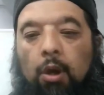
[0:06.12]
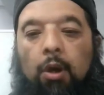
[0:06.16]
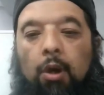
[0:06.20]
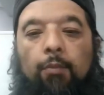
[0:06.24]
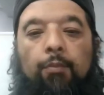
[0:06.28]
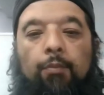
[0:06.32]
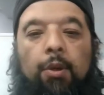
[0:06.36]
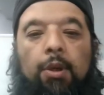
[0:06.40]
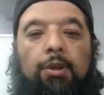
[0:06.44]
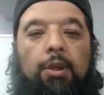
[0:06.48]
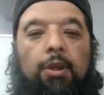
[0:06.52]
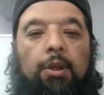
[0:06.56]

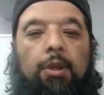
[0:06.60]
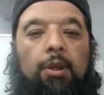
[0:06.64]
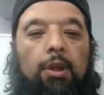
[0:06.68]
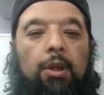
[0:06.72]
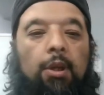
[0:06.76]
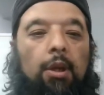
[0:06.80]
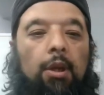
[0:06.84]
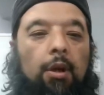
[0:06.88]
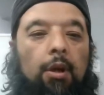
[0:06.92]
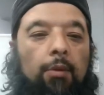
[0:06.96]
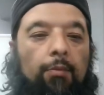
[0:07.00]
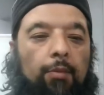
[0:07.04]

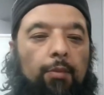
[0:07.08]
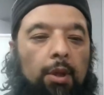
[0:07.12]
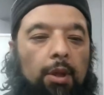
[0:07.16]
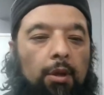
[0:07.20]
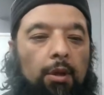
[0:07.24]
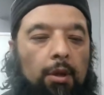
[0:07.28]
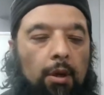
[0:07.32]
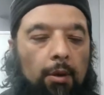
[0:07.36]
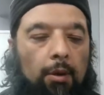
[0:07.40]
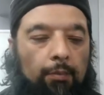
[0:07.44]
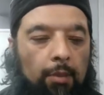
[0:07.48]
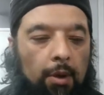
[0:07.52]
Muhammadin
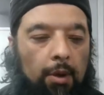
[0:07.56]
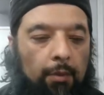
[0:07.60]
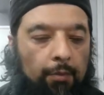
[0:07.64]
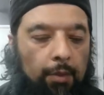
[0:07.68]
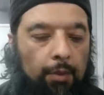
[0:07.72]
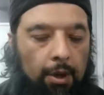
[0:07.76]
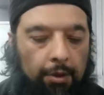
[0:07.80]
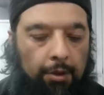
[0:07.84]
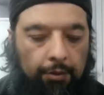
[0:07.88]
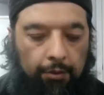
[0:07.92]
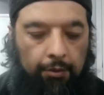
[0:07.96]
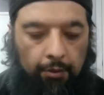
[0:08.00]
al-Amin, amma
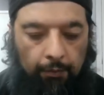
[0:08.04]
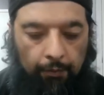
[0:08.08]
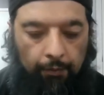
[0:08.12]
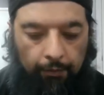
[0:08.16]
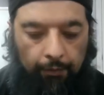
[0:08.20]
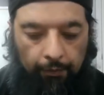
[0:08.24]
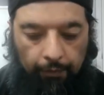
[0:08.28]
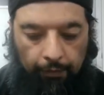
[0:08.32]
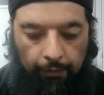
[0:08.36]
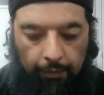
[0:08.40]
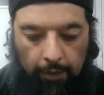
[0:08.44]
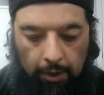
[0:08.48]
ba'd.
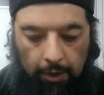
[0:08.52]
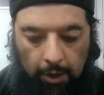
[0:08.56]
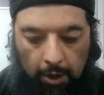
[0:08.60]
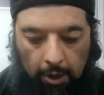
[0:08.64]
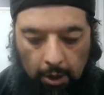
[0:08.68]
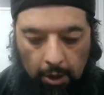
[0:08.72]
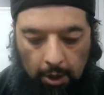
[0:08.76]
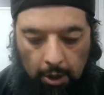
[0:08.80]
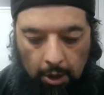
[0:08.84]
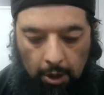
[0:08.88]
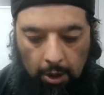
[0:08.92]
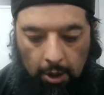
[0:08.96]

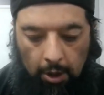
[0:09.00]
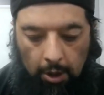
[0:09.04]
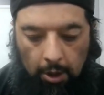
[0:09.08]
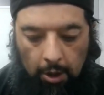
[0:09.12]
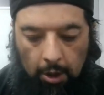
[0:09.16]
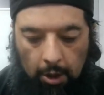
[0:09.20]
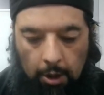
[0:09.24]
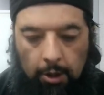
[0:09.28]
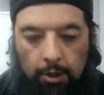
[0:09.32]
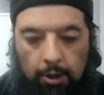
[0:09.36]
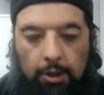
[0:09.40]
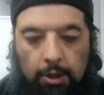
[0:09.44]

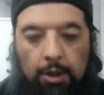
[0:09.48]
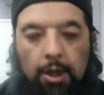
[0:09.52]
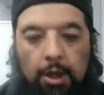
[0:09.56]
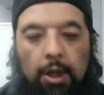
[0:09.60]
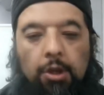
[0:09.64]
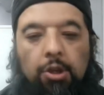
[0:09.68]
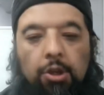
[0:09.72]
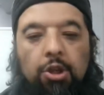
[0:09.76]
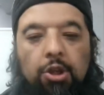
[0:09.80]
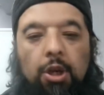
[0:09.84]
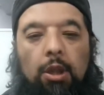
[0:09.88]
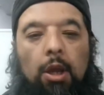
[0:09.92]

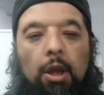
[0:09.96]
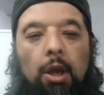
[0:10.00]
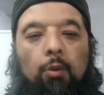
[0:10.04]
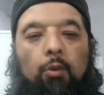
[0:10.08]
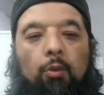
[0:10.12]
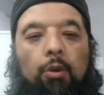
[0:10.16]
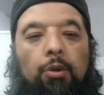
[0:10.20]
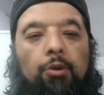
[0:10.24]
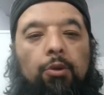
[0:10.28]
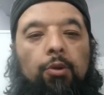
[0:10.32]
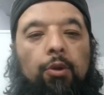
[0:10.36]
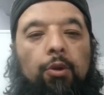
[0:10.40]
Today, inshallah, I
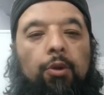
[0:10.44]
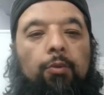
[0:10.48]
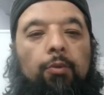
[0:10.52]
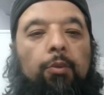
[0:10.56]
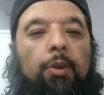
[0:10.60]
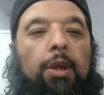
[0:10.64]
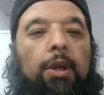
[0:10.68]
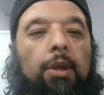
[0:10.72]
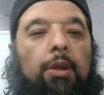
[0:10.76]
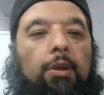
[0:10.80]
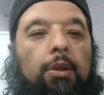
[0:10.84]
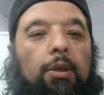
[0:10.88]
want to
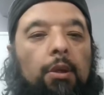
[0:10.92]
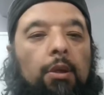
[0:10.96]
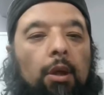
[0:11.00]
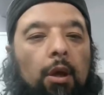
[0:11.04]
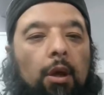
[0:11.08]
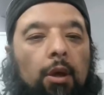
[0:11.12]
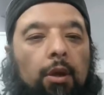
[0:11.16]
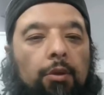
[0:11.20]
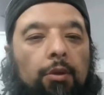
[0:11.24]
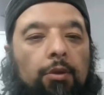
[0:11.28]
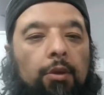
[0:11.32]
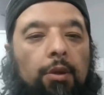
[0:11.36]
explain
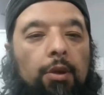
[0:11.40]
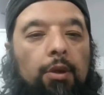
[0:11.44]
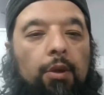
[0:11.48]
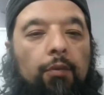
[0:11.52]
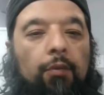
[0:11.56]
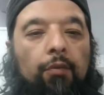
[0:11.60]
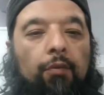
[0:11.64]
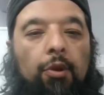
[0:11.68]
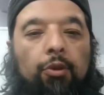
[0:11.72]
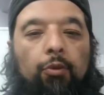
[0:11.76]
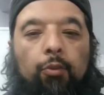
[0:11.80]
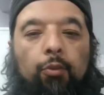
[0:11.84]
the
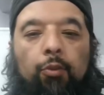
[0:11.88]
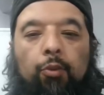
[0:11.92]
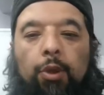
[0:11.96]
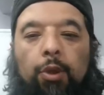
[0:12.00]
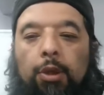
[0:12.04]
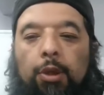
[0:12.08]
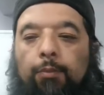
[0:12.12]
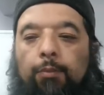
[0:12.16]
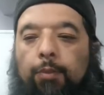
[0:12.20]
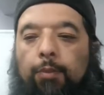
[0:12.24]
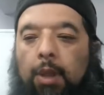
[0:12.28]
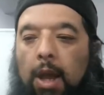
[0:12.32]
difference
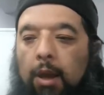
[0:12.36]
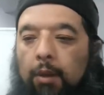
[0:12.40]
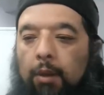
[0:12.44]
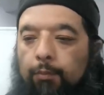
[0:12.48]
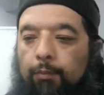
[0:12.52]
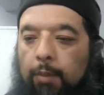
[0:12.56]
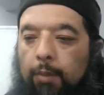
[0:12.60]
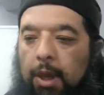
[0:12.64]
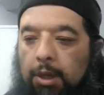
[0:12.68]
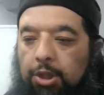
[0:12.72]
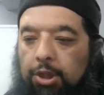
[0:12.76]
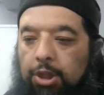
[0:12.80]
between
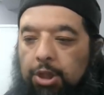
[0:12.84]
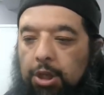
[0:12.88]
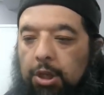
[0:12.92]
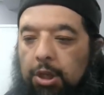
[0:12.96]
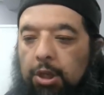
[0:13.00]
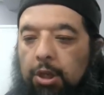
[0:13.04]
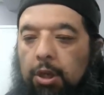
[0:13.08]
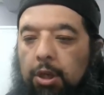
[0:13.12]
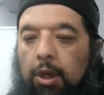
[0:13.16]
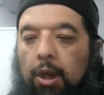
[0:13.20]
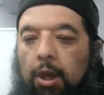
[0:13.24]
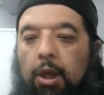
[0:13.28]
black
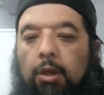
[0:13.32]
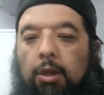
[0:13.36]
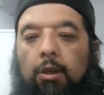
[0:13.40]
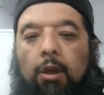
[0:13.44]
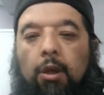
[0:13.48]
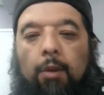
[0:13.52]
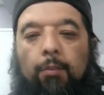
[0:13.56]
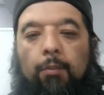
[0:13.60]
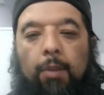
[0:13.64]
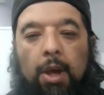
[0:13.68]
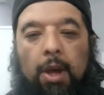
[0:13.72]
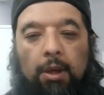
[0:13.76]
magic
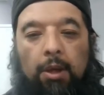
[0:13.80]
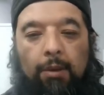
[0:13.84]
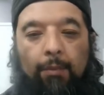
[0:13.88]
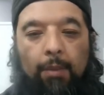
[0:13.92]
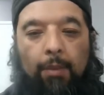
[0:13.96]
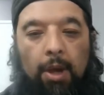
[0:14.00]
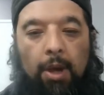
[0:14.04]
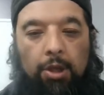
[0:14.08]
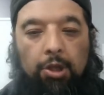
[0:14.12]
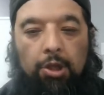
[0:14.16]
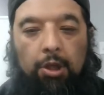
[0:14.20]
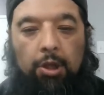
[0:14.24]
and Kabbalah
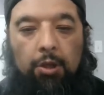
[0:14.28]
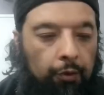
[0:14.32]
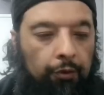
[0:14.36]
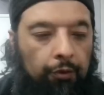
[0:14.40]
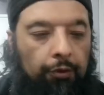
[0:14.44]
magic.